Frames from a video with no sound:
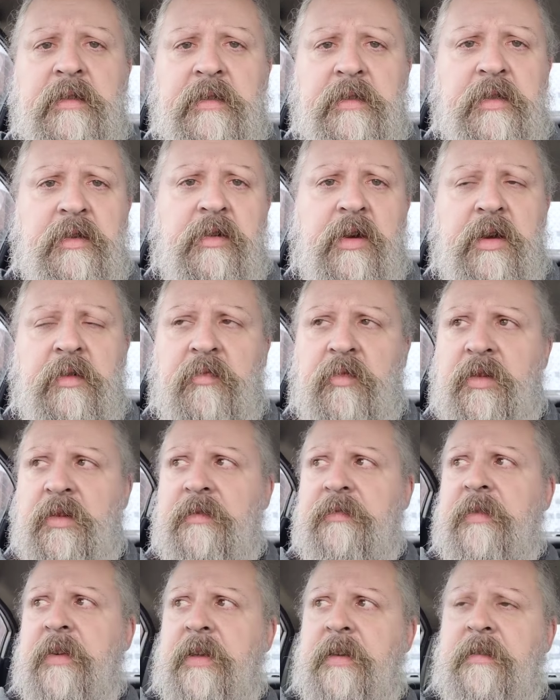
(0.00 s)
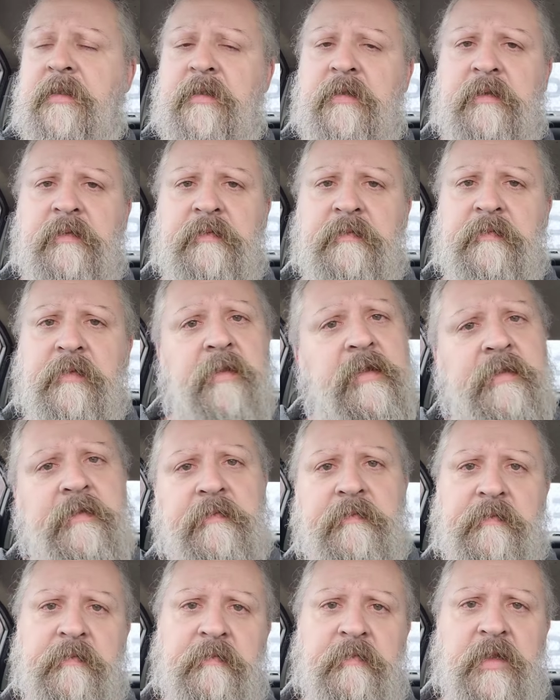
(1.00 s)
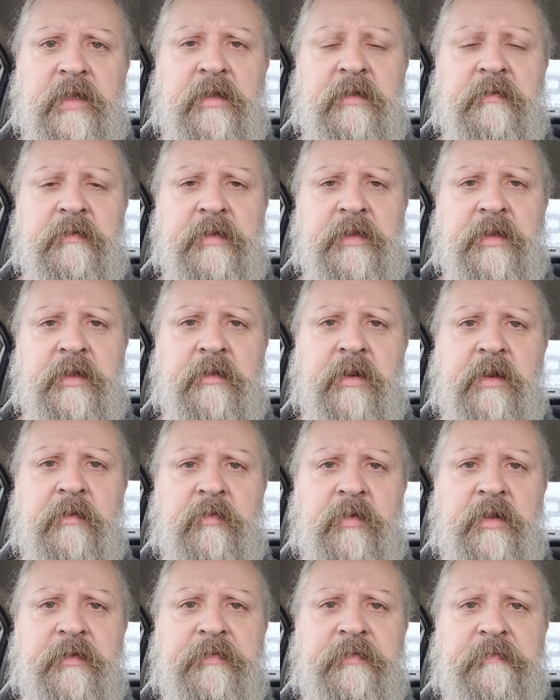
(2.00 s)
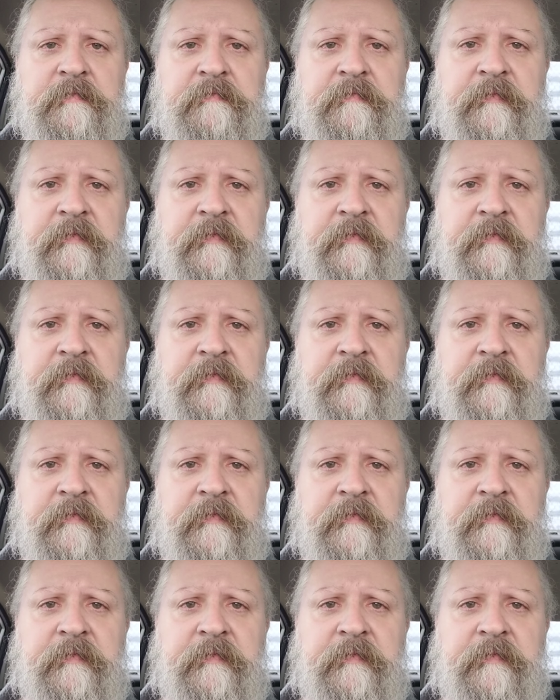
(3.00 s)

the great wolf, and well, when the great wolf